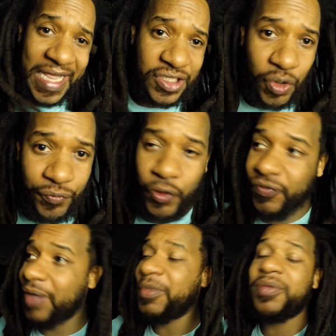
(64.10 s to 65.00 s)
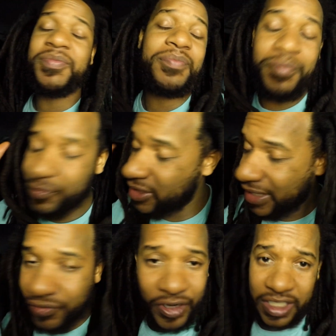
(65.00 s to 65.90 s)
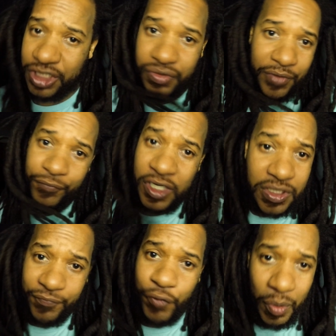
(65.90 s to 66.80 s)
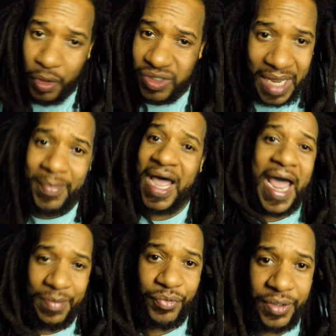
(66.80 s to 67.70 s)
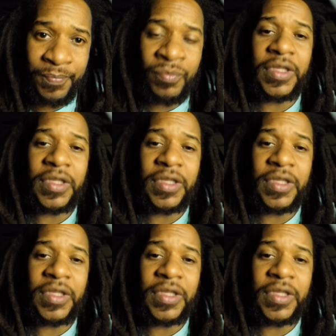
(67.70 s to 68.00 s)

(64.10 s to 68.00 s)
and so forth. Let me set the record straight. First and foremost, I'm a hybrid.